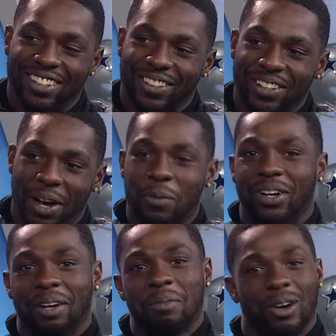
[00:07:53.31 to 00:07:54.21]
90. I
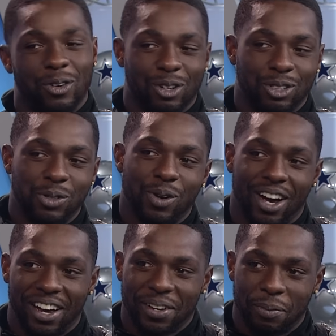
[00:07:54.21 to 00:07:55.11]
wouldn't, I'm not gonna go too
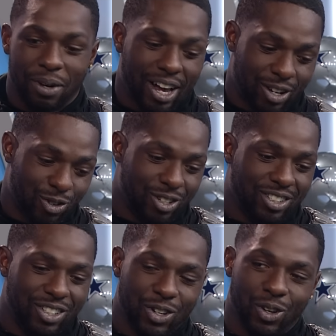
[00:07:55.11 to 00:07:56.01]
high, but I ain't gonna,
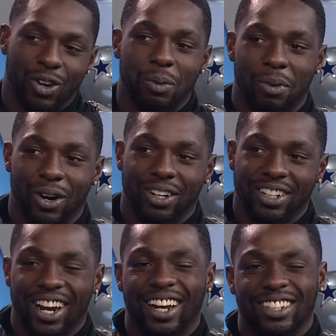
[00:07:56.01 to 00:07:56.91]
you know, low ball it.
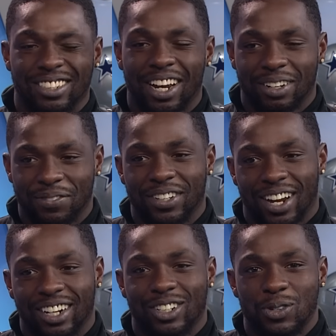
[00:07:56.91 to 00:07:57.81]
90s, I feel
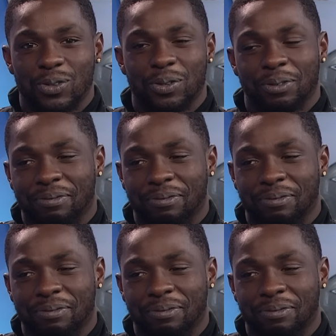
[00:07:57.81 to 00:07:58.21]
90 cool. All